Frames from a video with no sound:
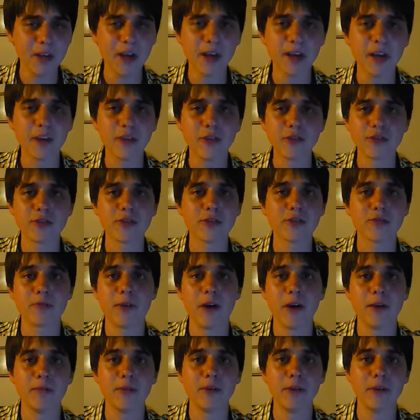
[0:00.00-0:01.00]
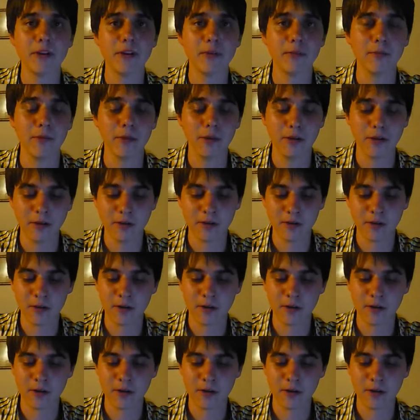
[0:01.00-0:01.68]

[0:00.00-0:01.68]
Again, it's just my opinion, but